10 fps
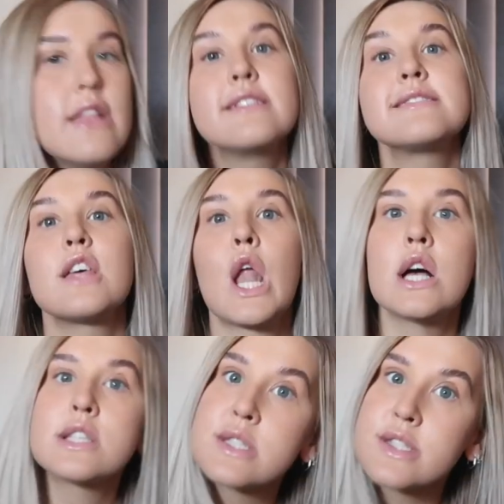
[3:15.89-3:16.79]
This is the
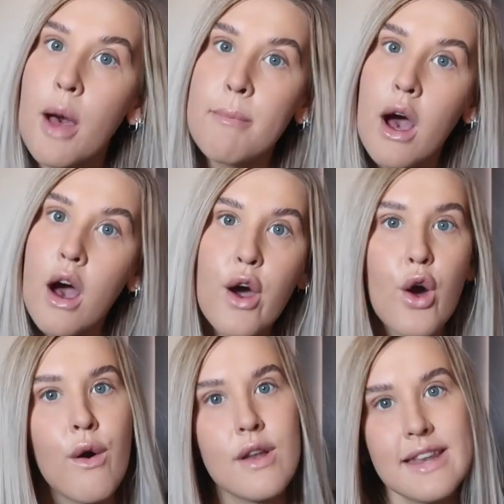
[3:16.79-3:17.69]
last summer
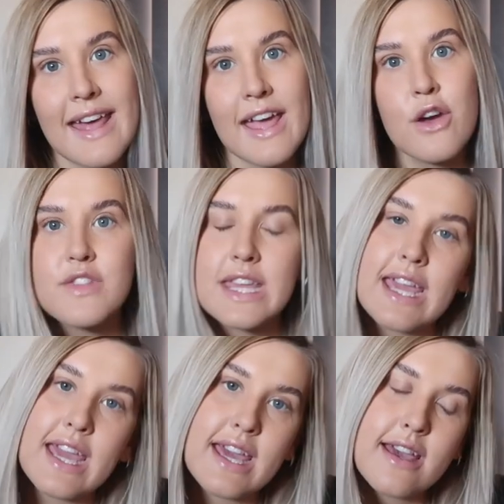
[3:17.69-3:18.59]
holiday of the
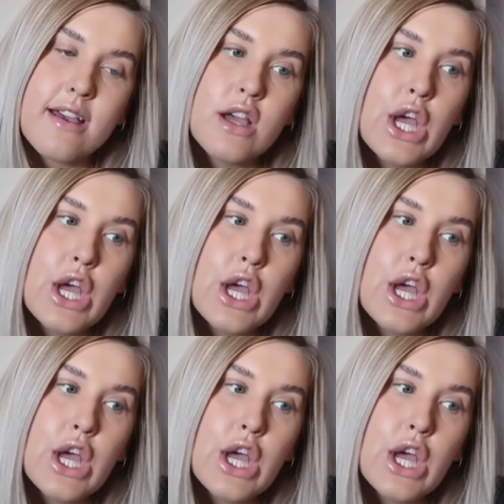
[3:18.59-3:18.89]
year.